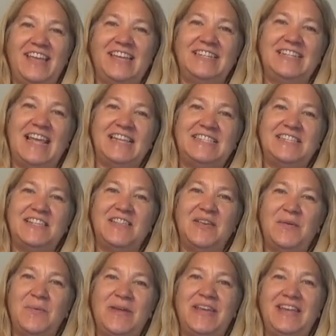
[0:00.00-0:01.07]
days of the
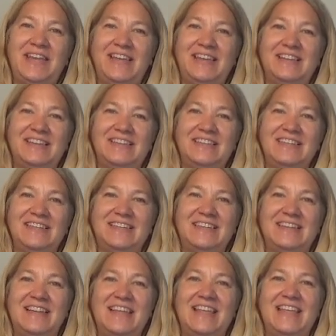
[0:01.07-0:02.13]
week,
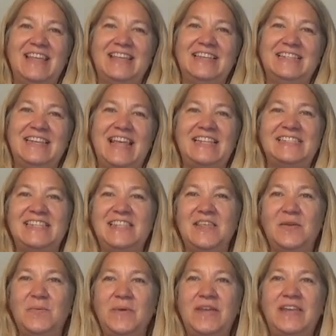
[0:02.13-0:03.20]
days of
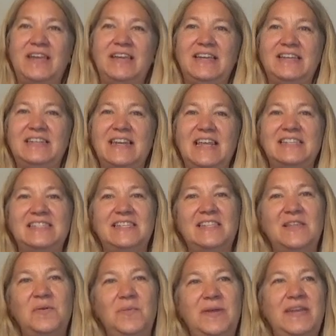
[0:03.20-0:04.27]
the week, days of
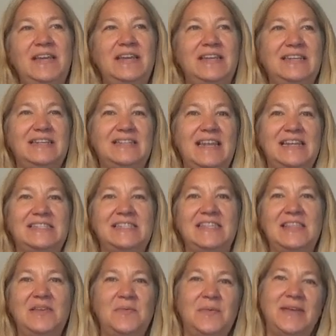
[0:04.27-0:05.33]
the week, days of
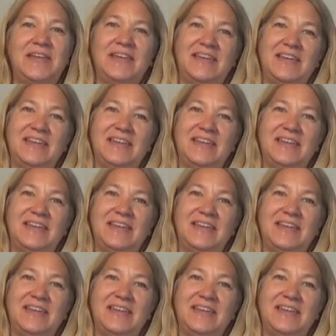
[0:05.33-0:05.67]
the week.